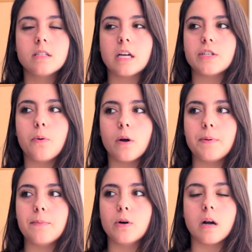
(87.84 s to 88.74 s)
such
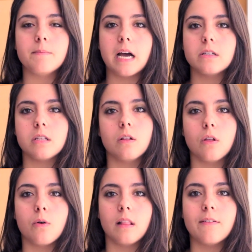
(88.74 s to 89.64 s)
important people come down to the
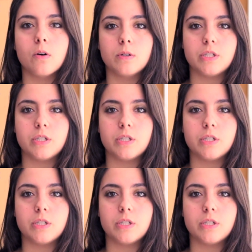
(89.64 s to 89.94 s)
lower level,